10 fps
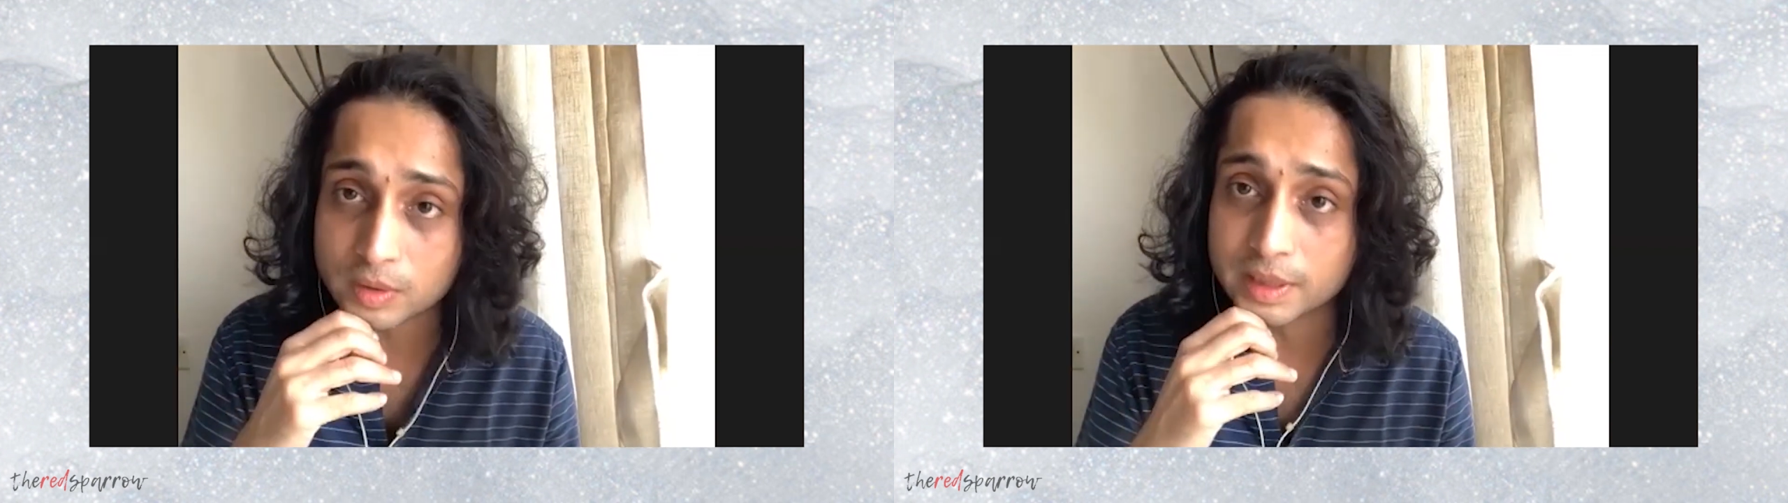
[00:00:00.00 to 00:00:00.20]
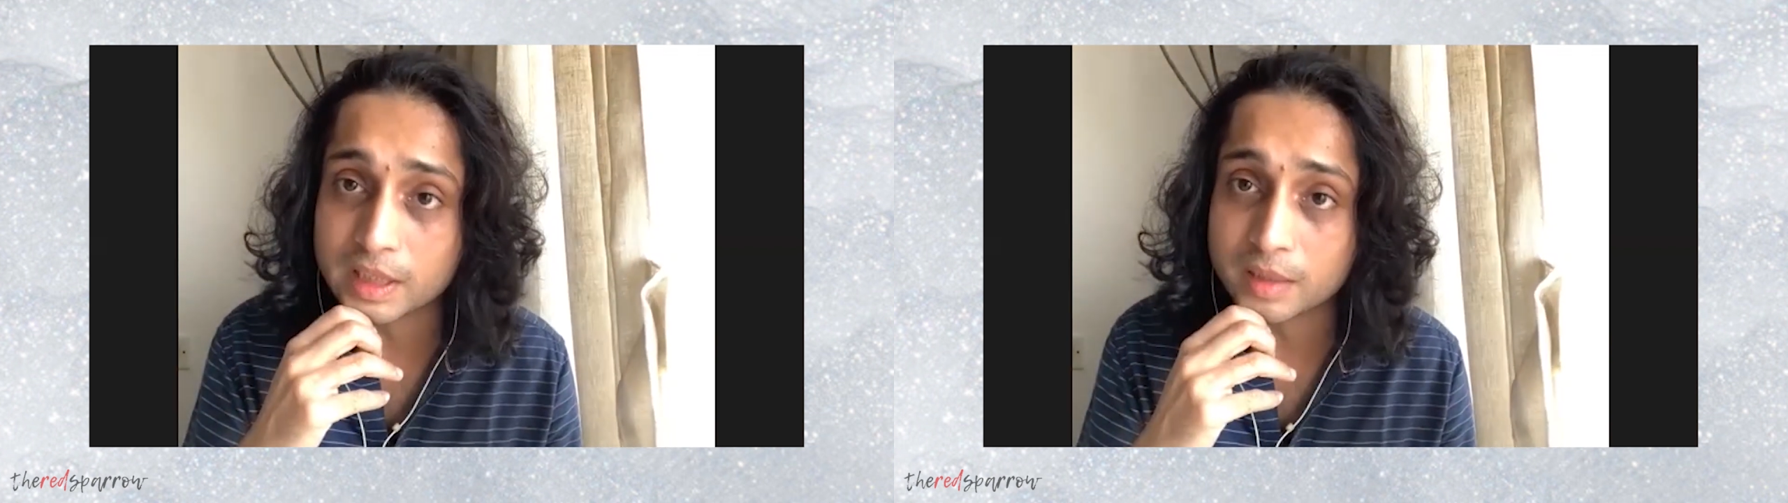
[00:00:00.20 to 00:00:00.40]

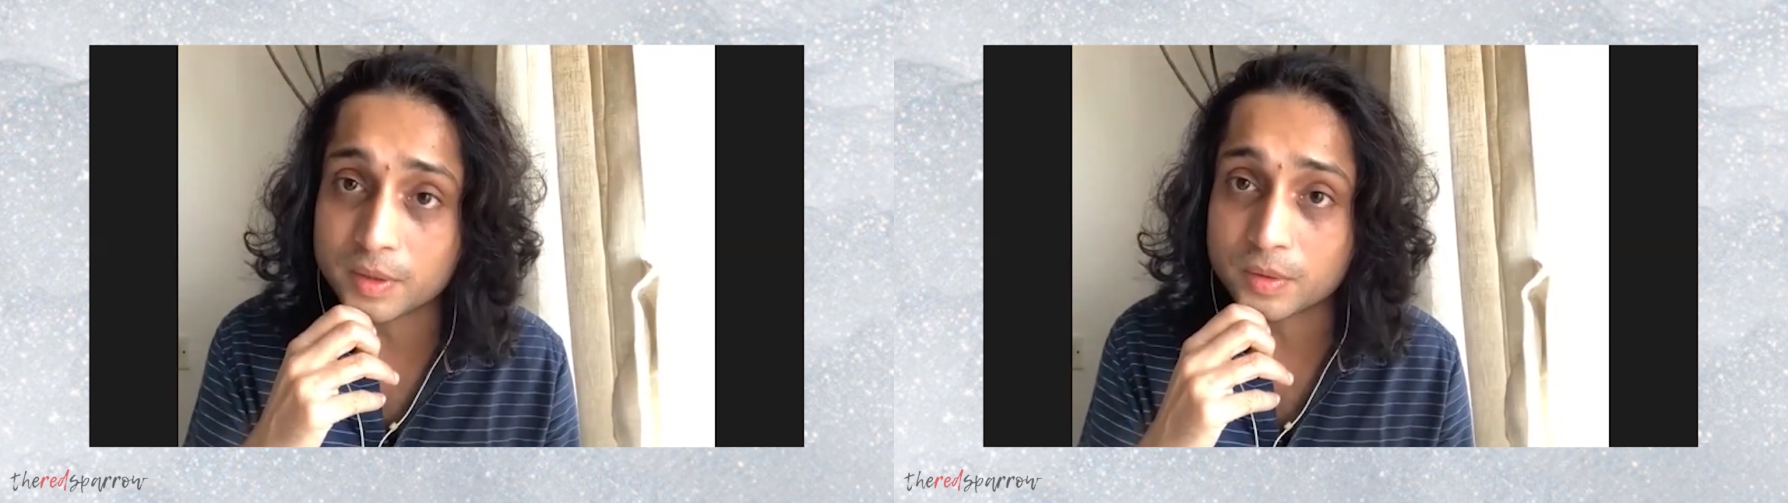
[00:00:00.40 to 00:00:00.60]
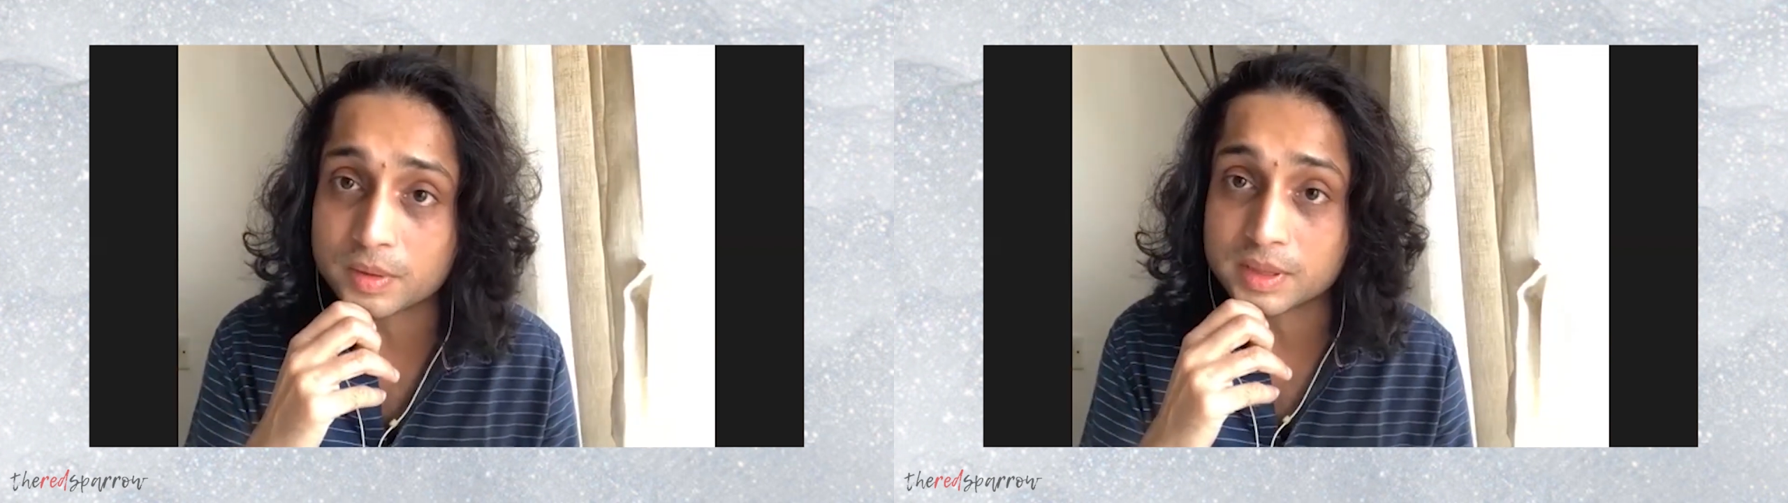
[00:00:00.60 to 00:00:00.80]
that came
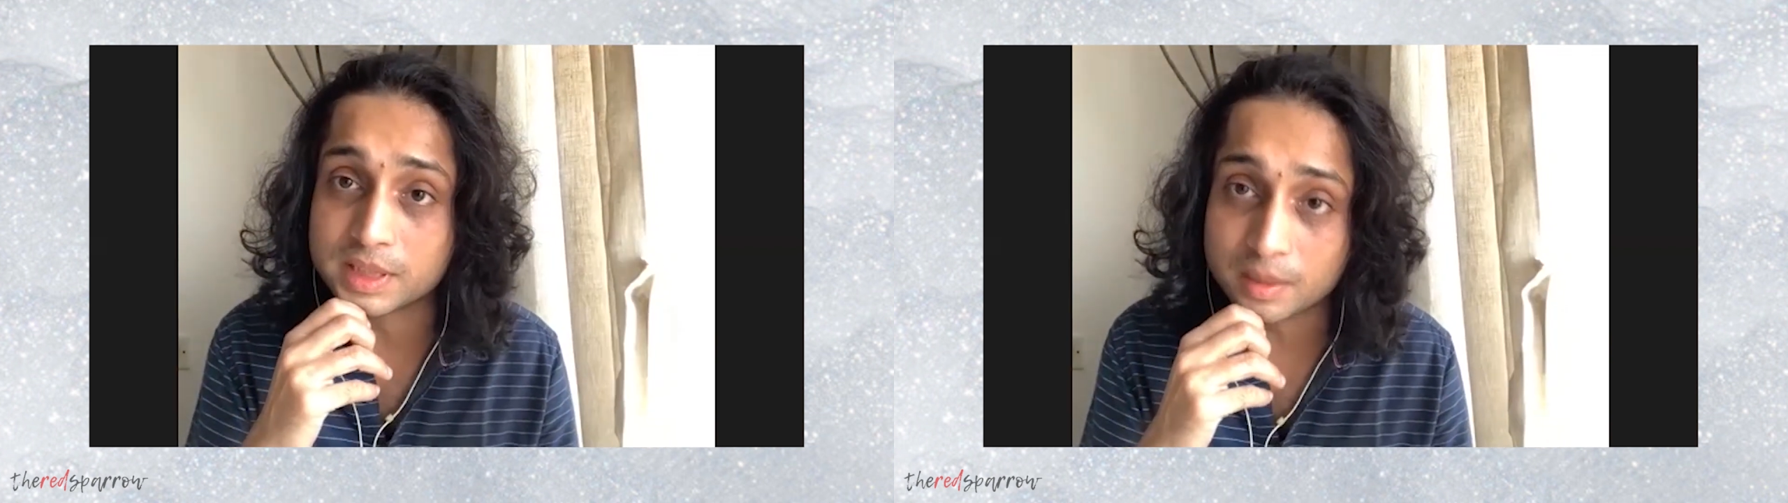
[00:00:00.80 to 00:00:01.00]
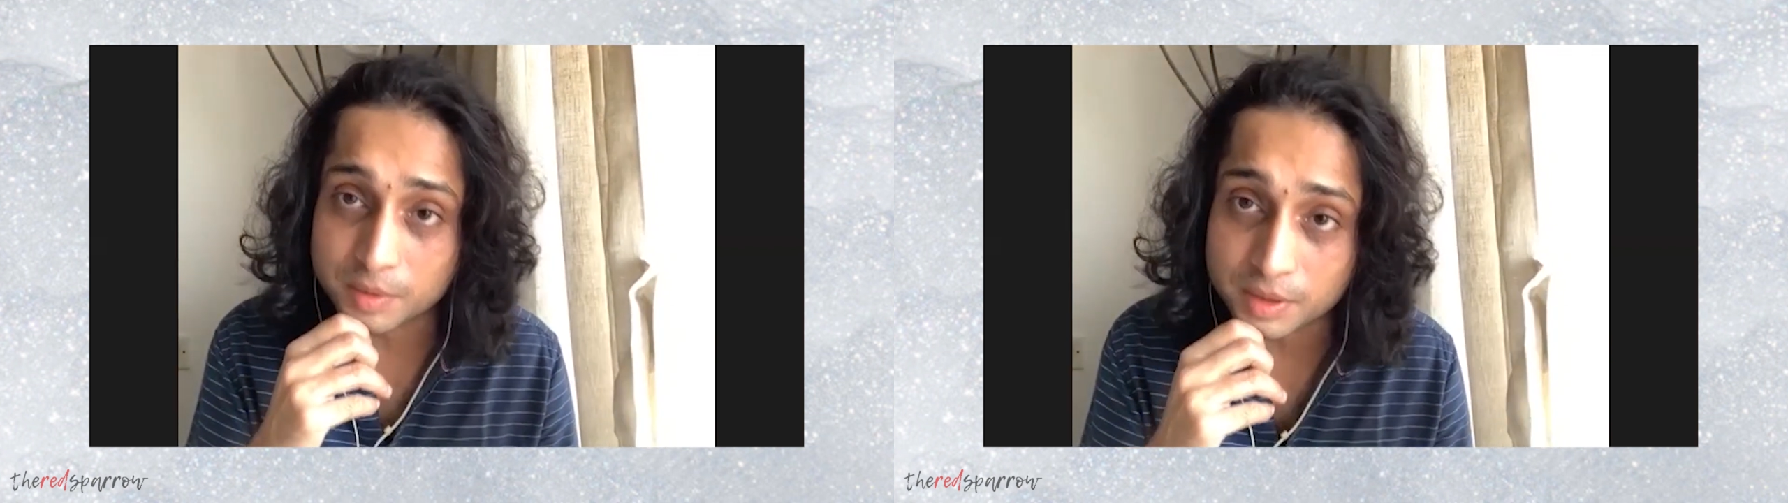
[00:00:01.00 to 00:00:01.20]
out the
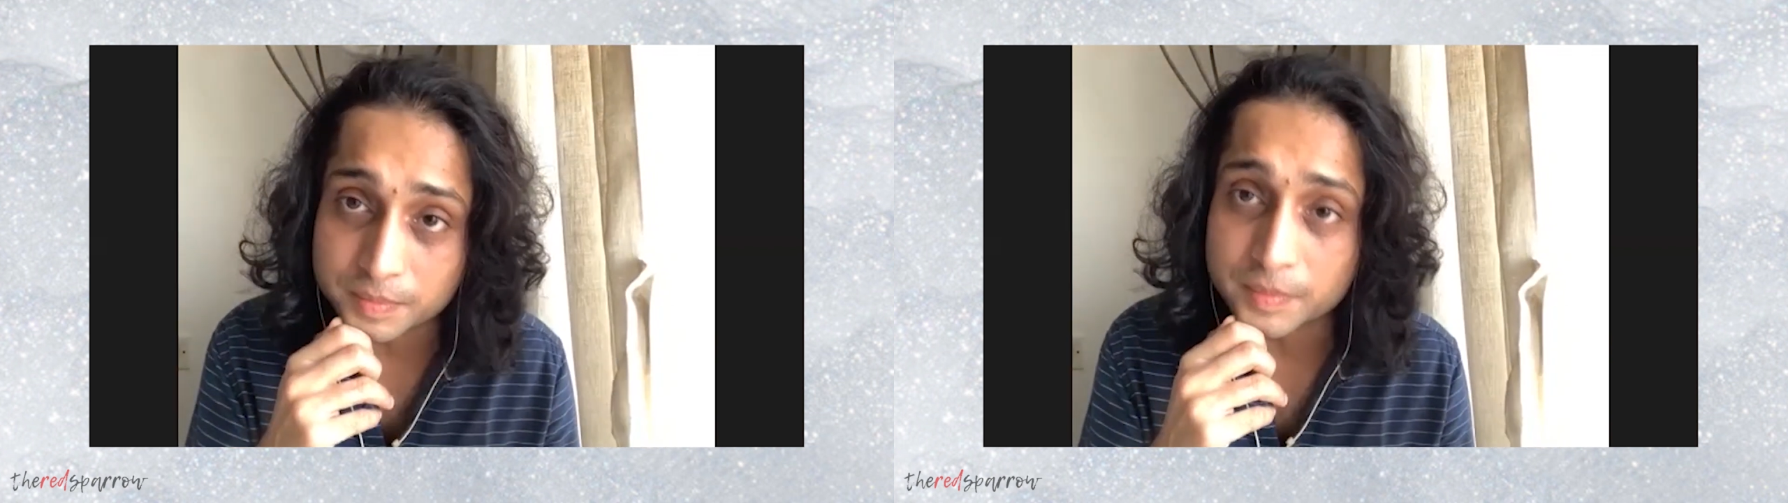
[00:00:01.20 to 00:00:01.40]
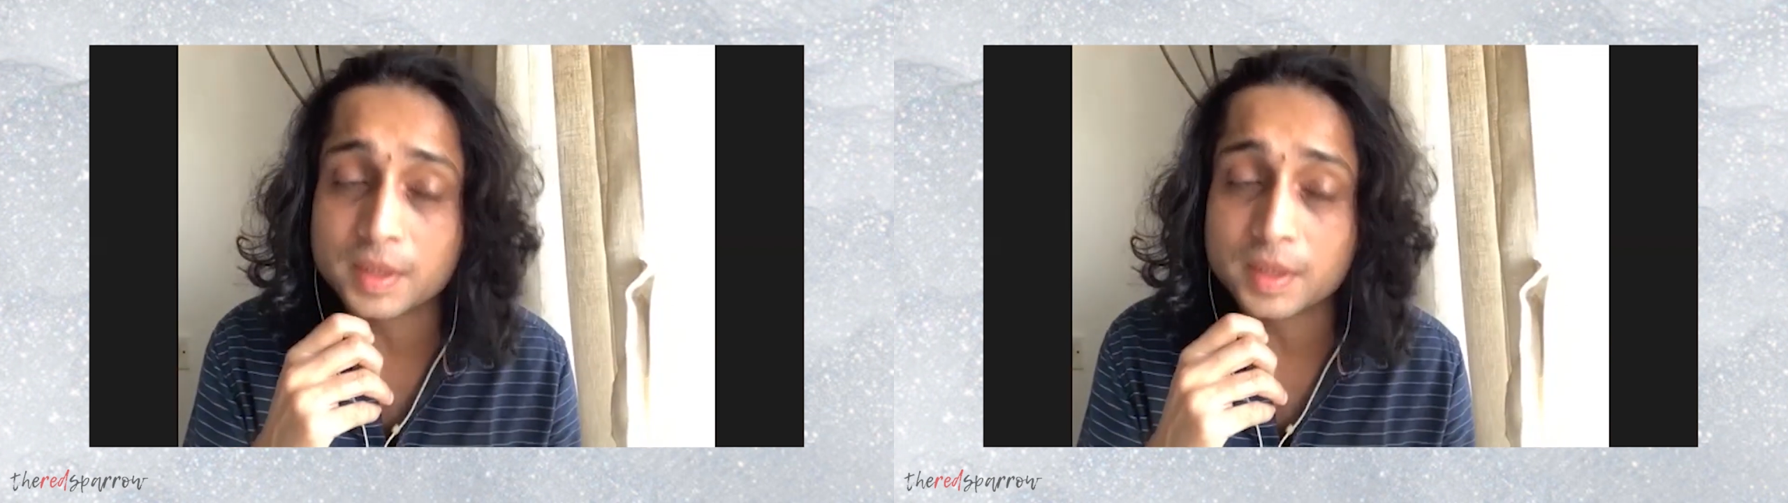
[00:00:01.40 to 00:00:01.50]
same year.